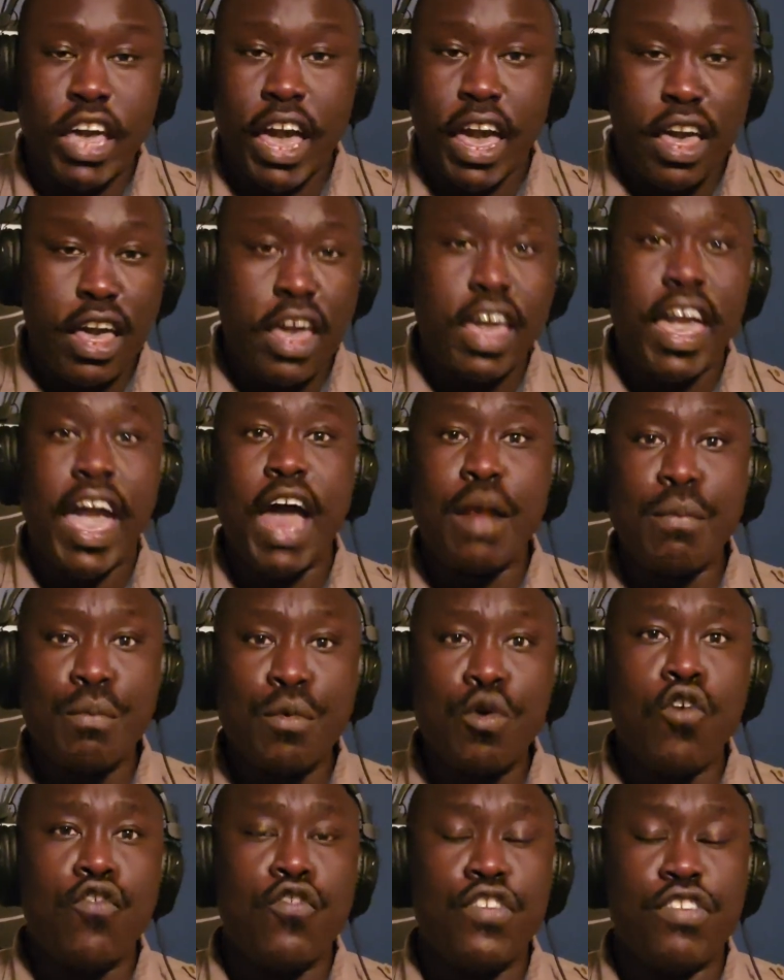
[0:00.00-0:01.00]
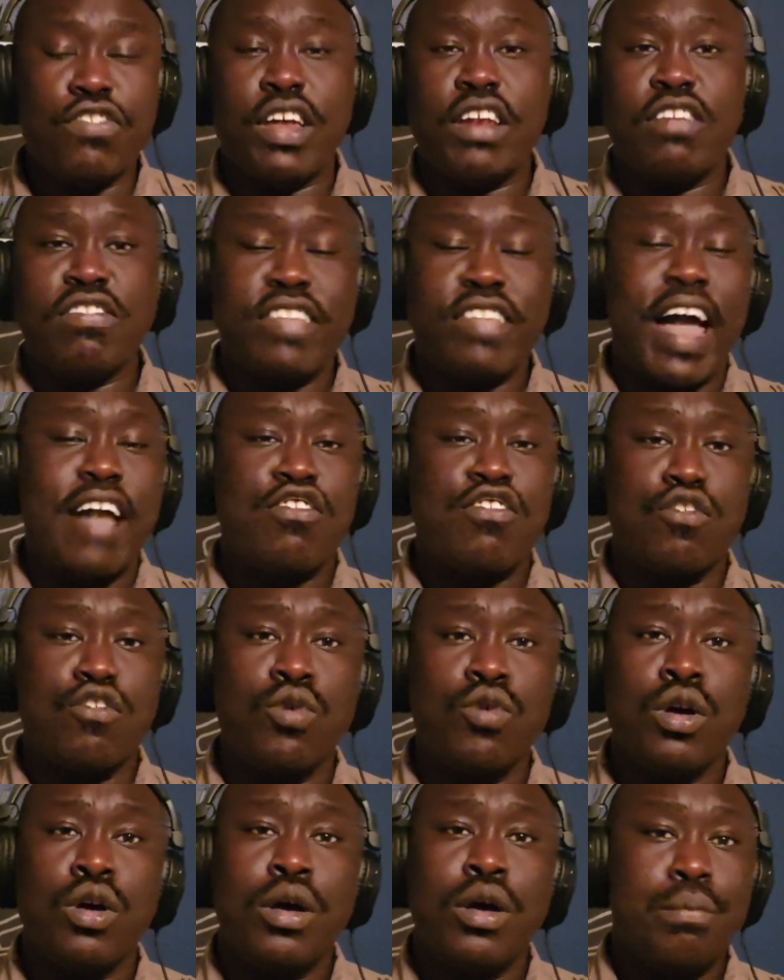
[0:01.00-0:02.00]
He can move. He's not a
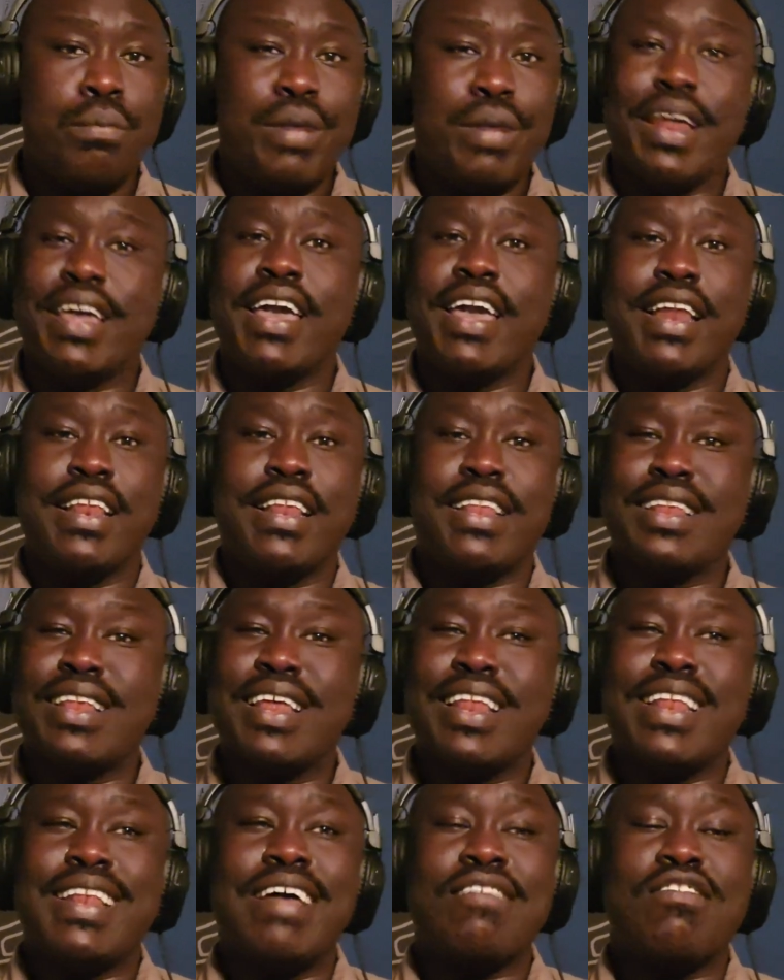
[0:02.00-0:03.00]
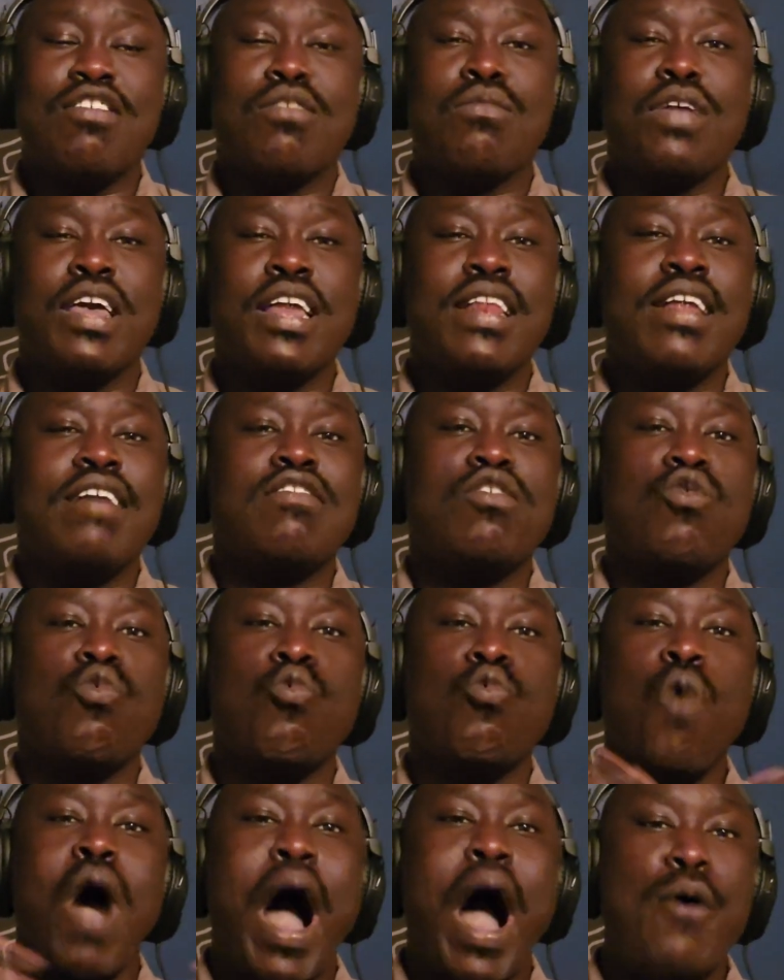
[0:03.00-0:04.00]
statue, but again, he
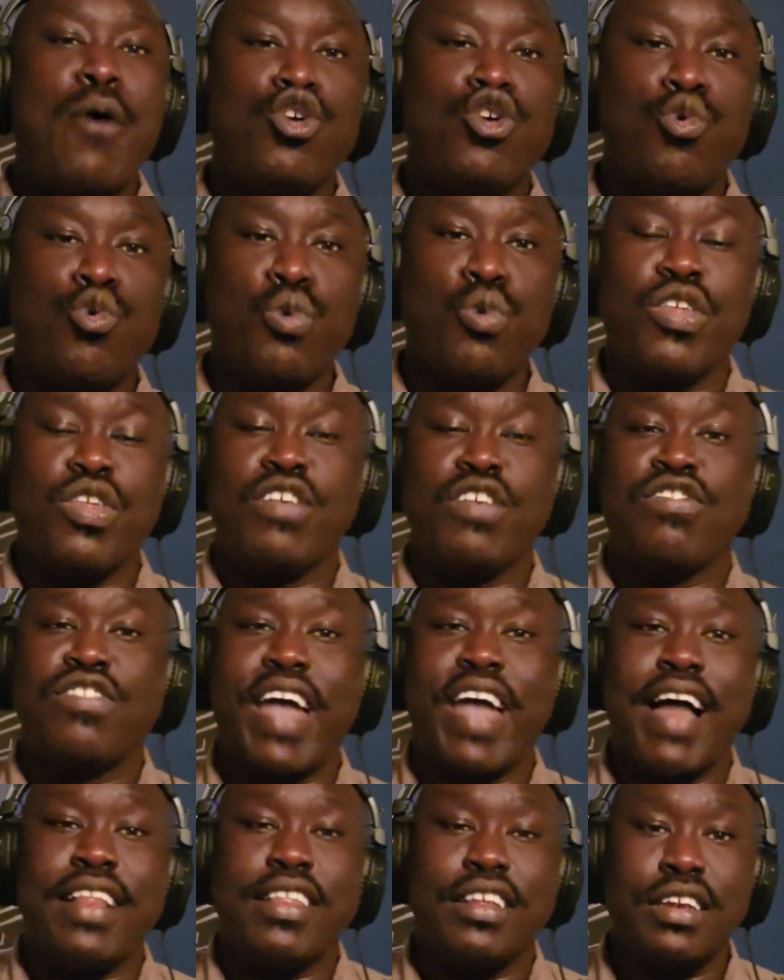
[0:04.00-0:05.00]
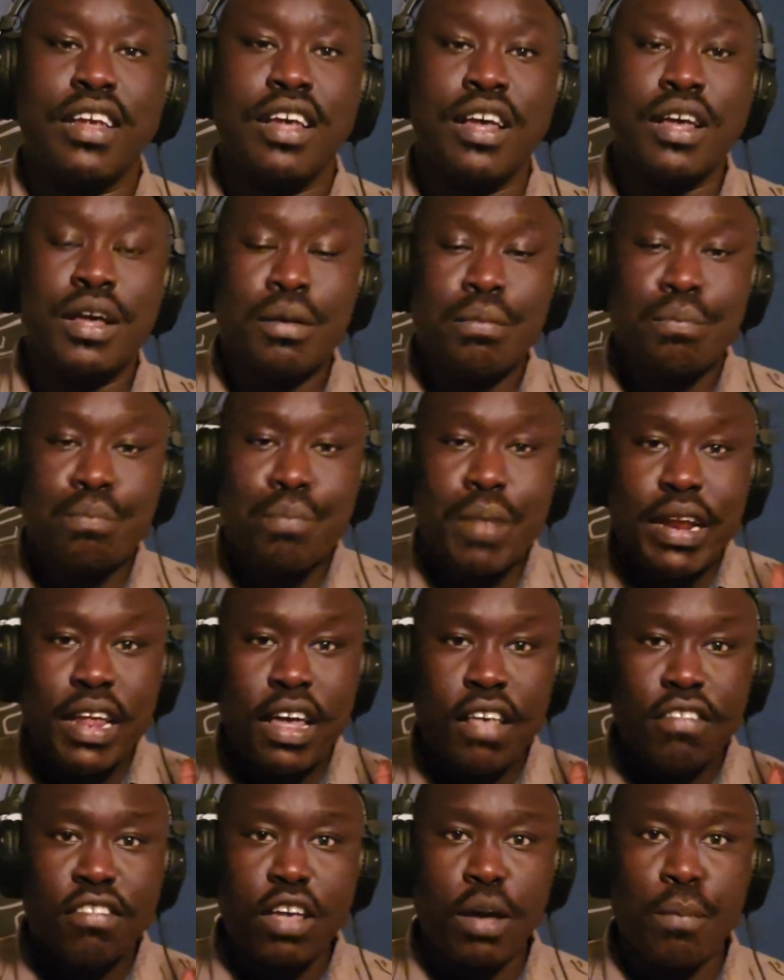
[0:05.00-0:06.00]
doesn't wow you with his talent. But
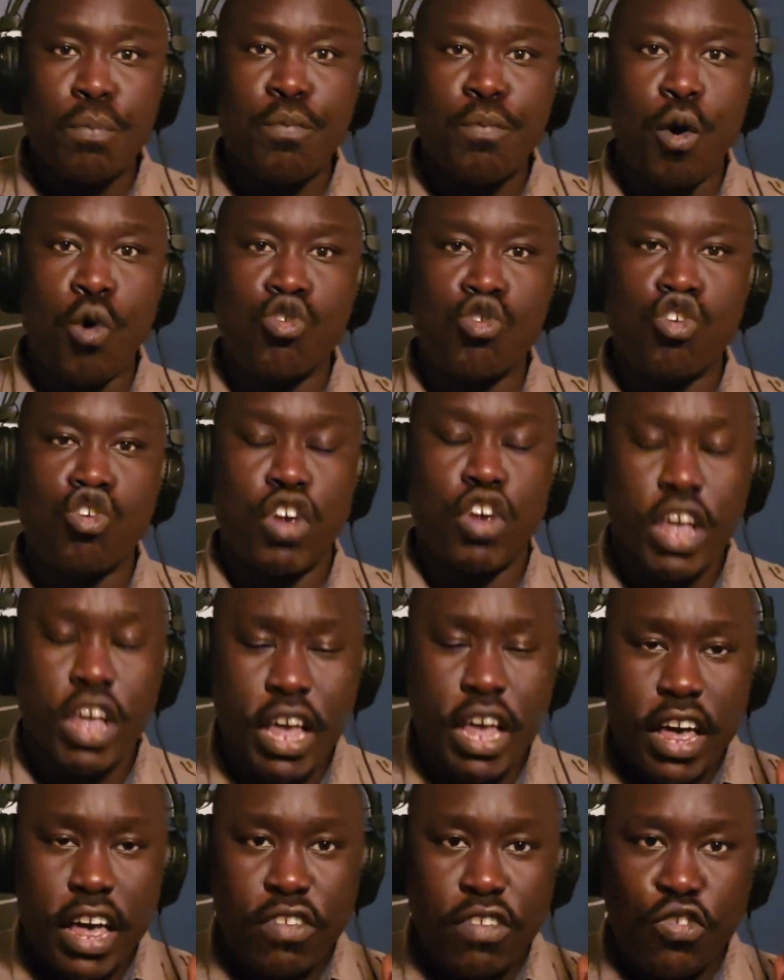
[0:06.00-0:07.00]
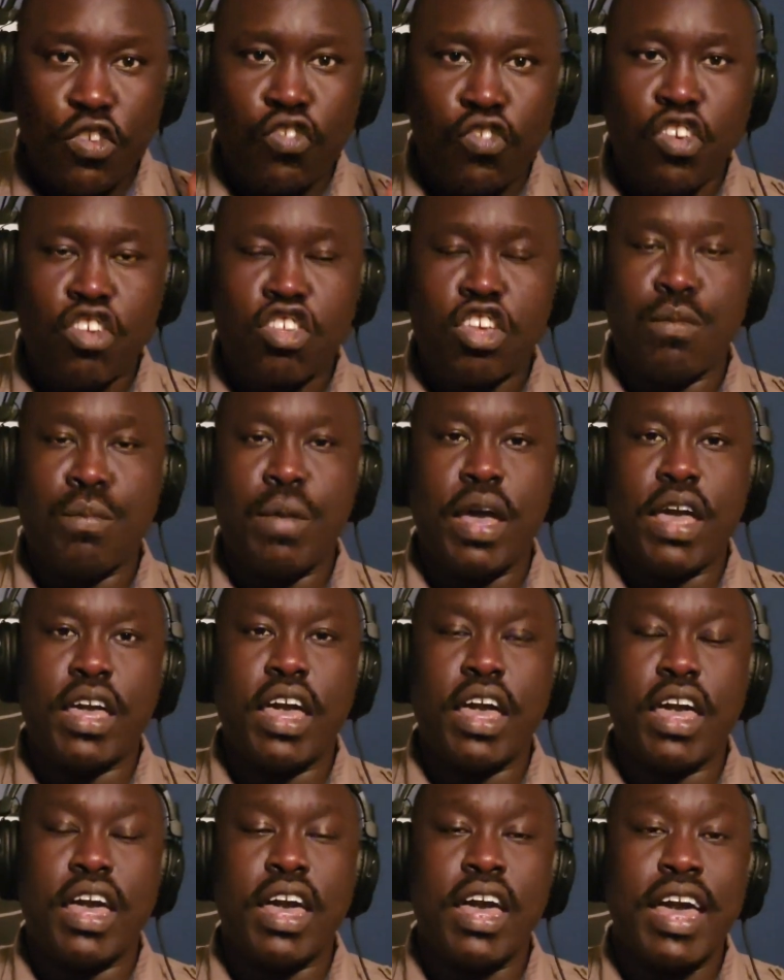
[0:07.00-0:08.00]
his composure, his decision
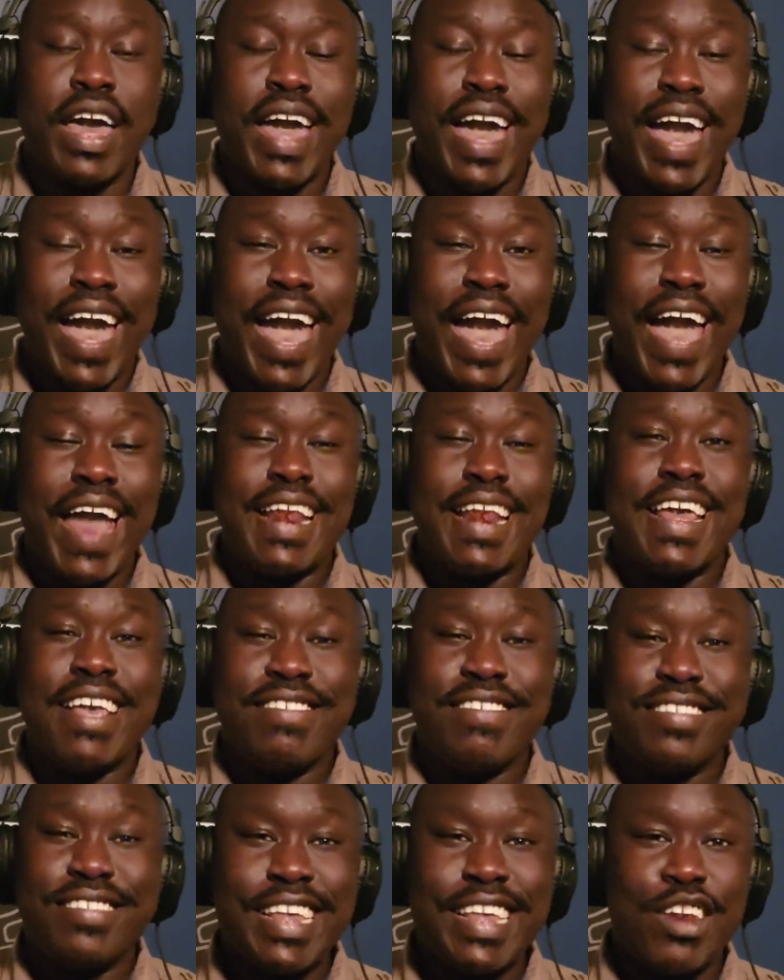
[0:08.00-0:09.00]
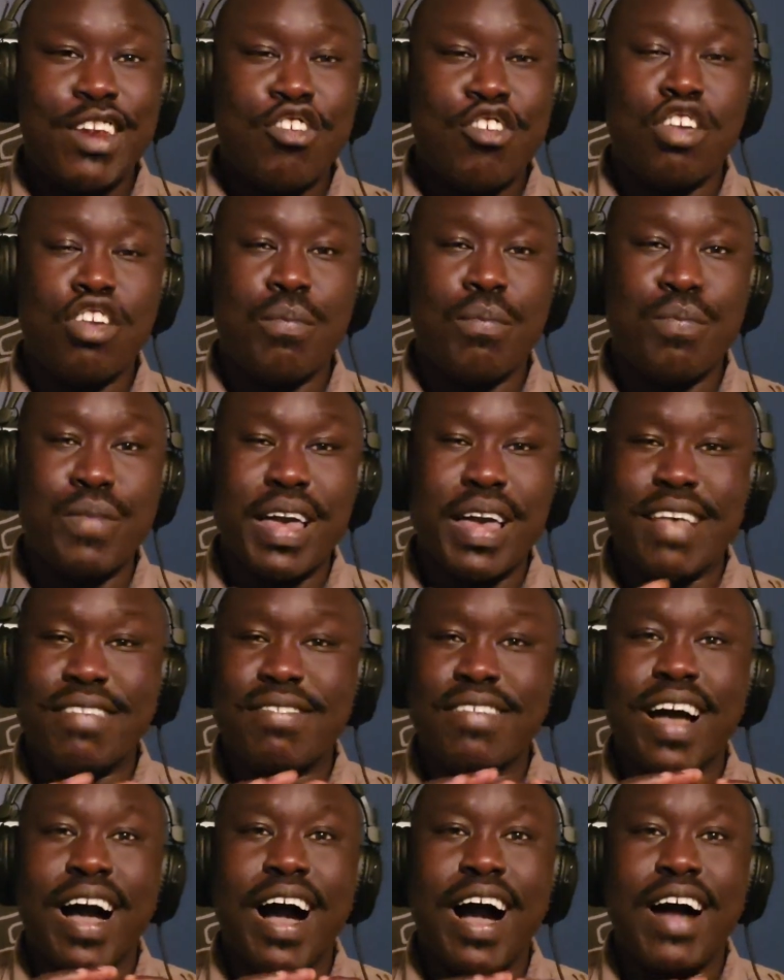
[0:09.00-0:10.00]
making, and his leadership
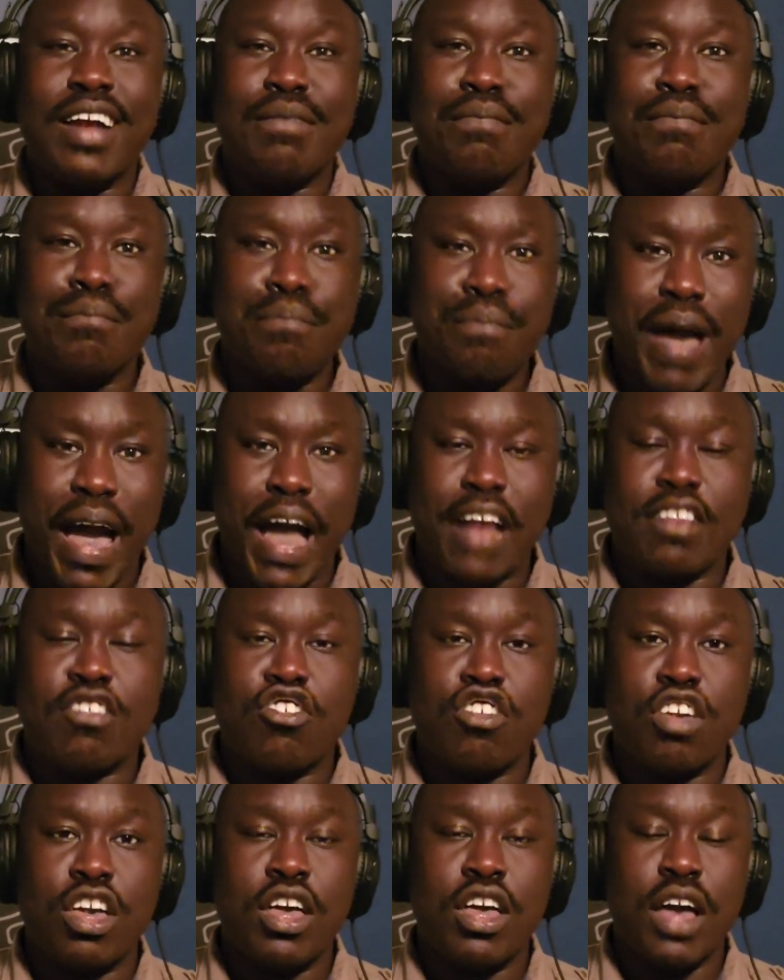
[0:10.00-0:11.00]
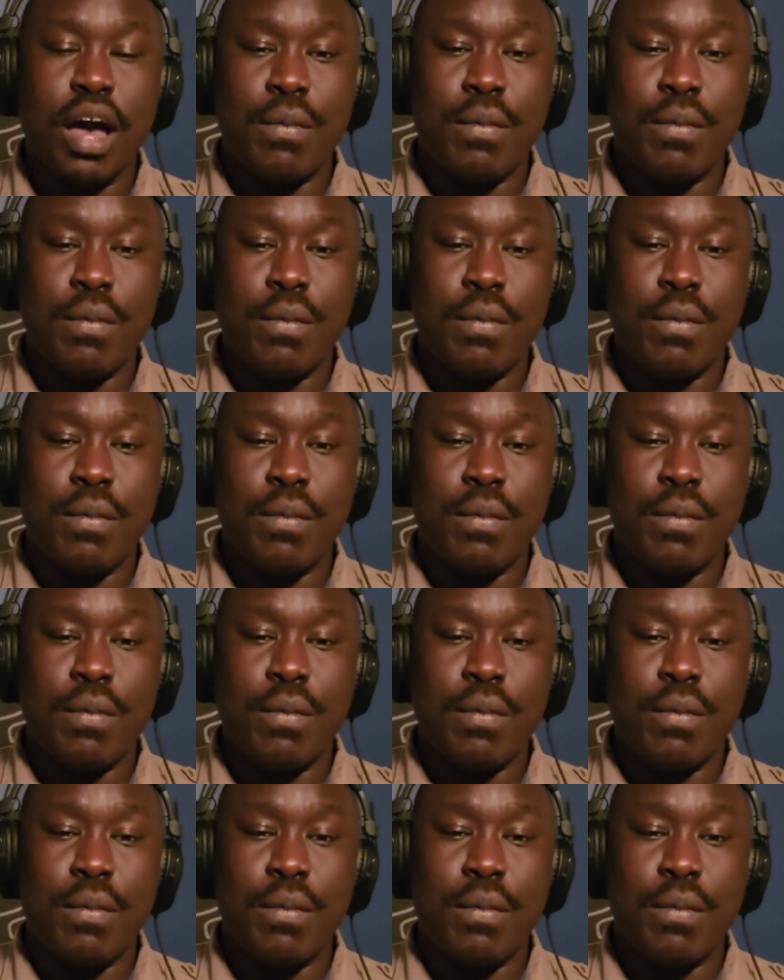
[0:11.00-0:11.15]
is unmatched.